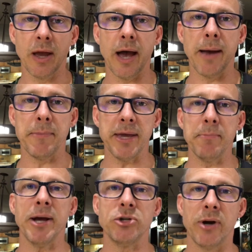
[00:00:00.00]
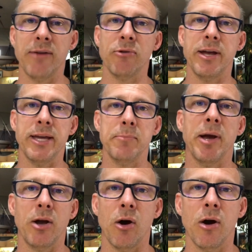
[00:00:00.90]
I'm in my driveway, in
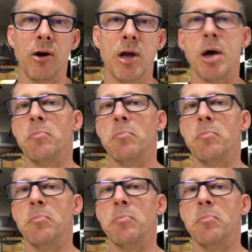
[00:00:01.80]
my car.